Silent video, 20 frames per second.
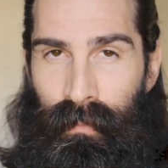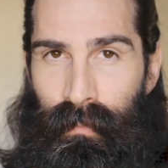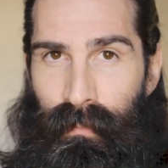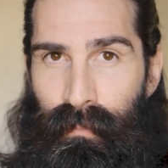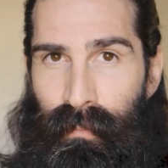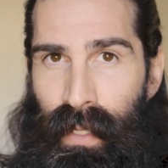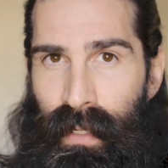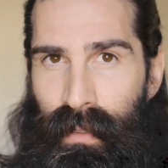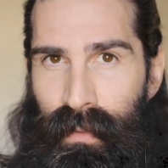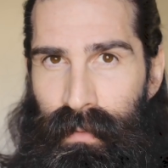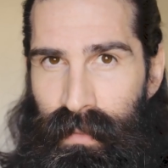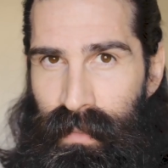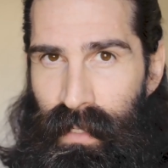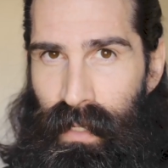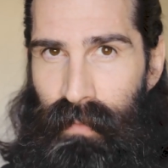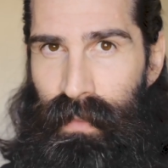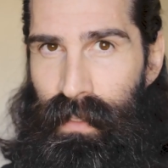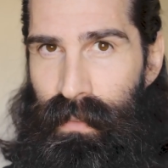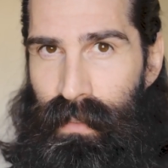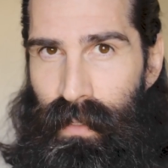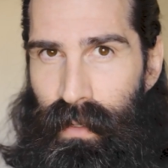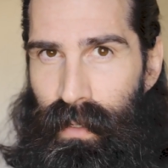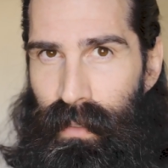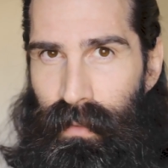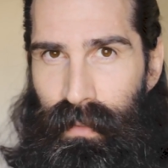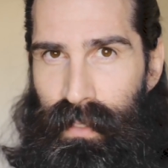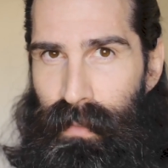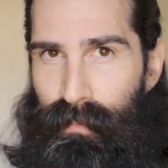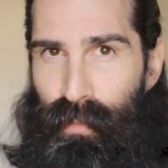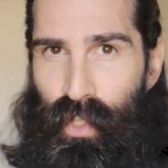Better safe than sorry. At
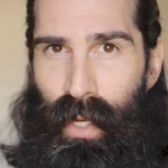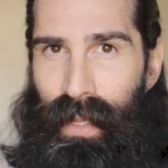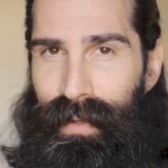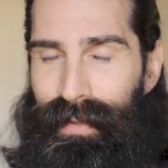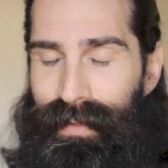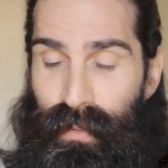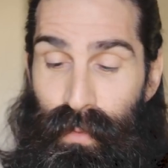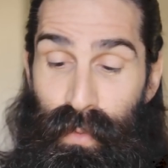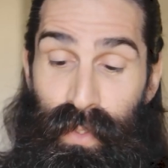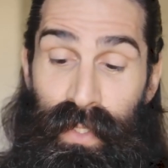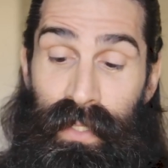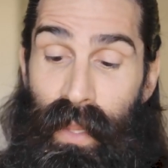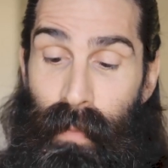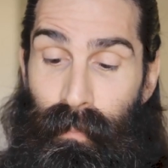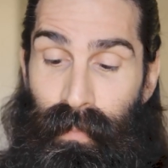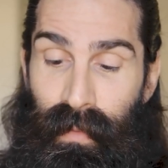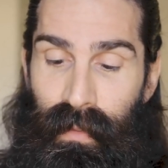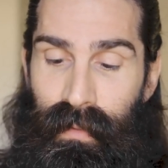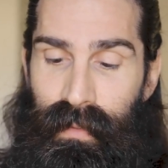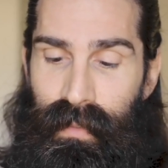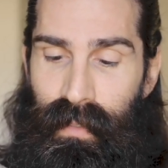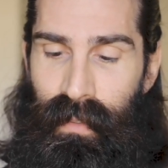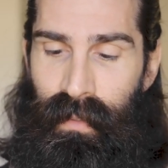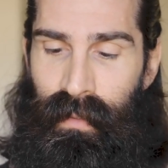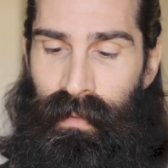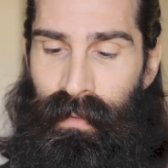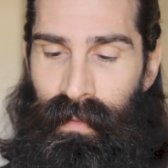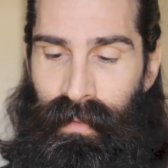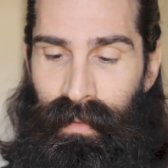least I'm trying to do something to